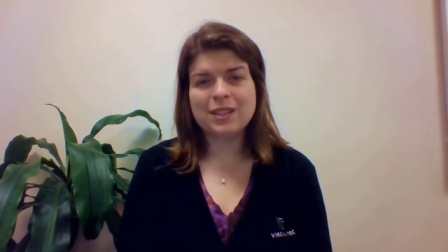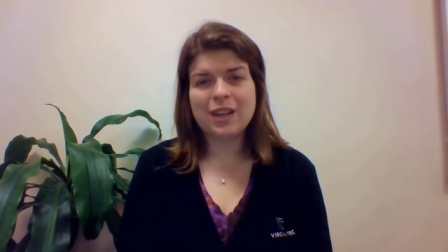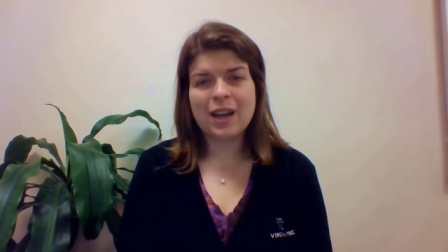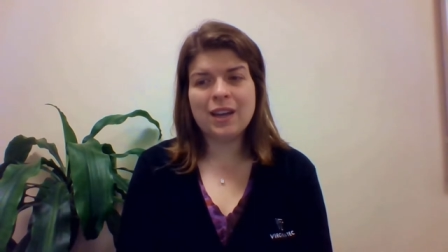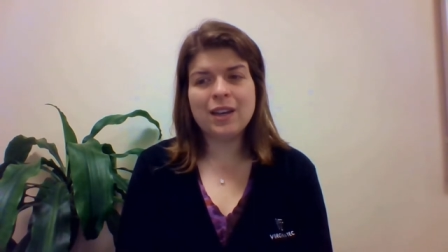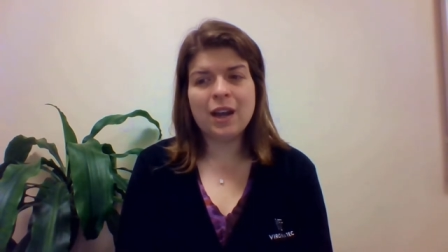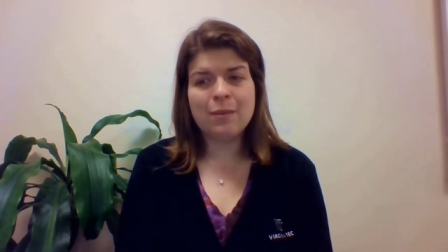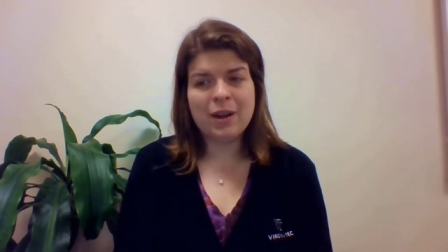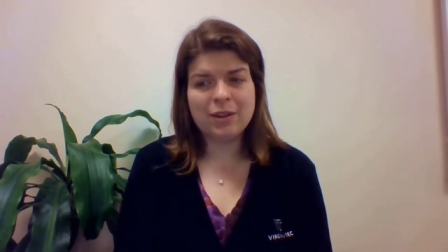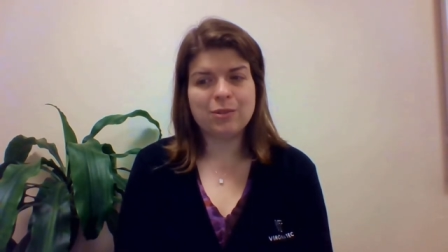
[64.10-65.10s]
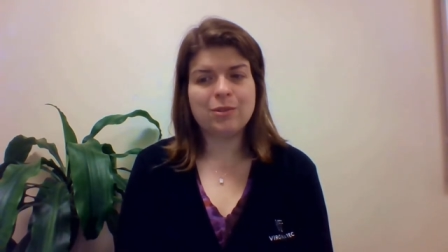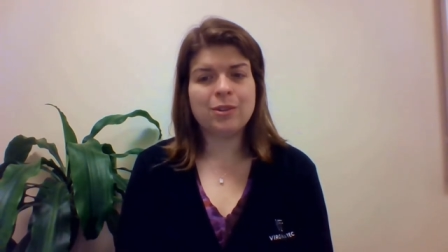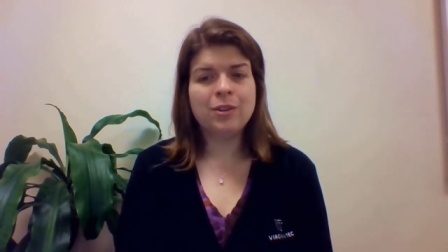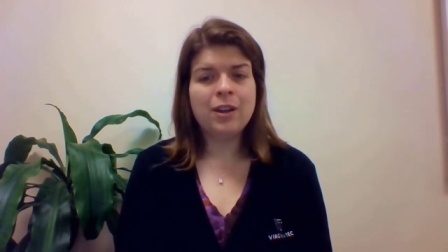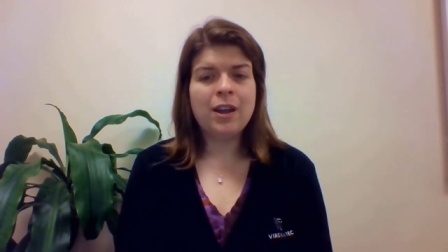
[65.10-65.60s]
assigned a mentor
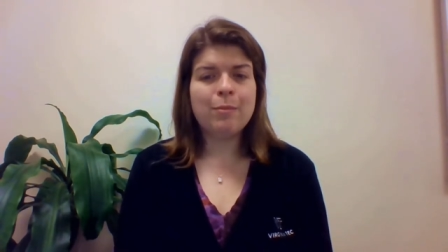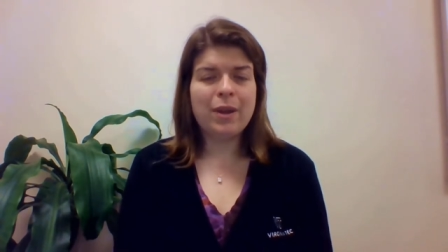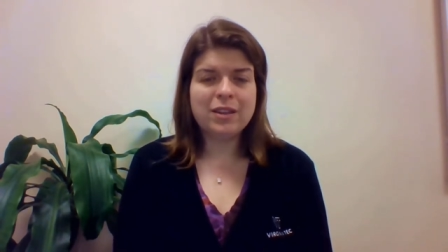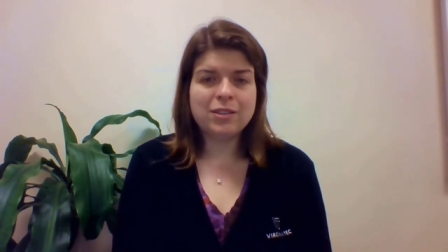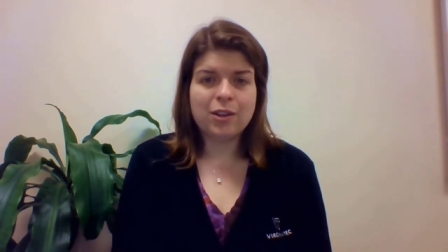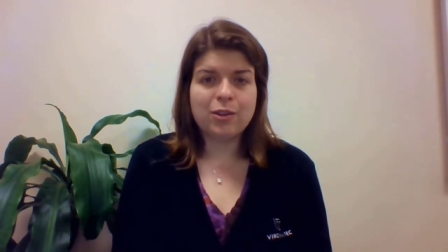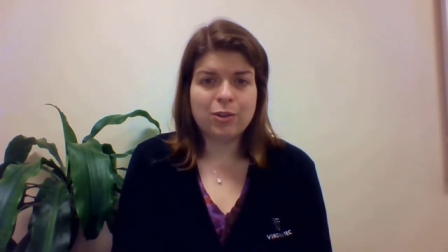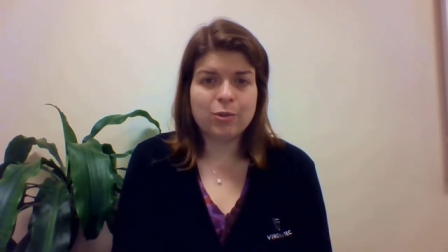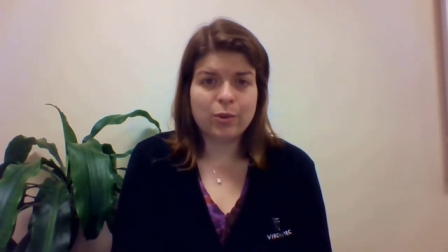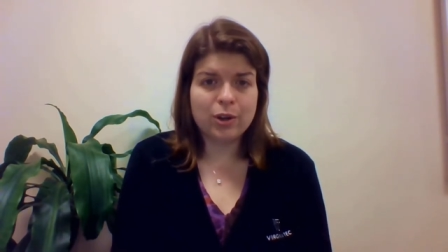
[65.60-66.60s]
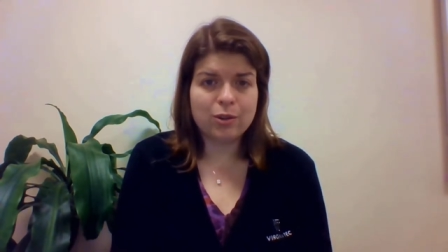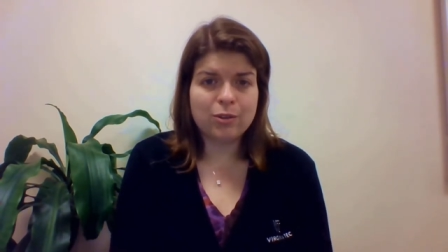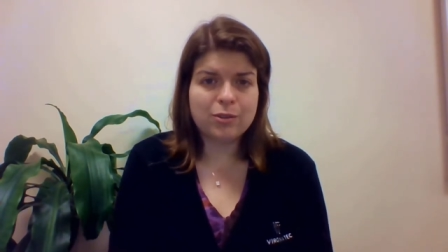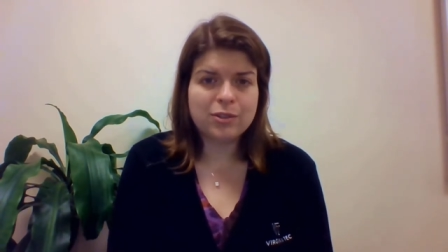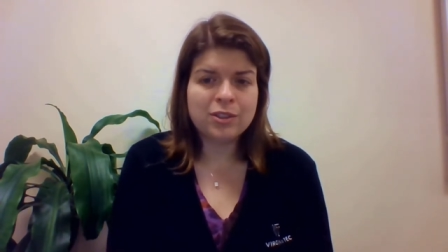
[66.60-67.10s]
based on their career
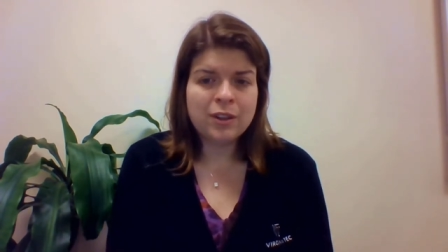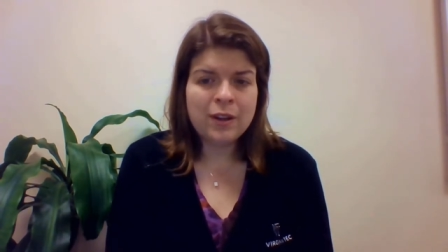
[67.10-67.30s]
goals.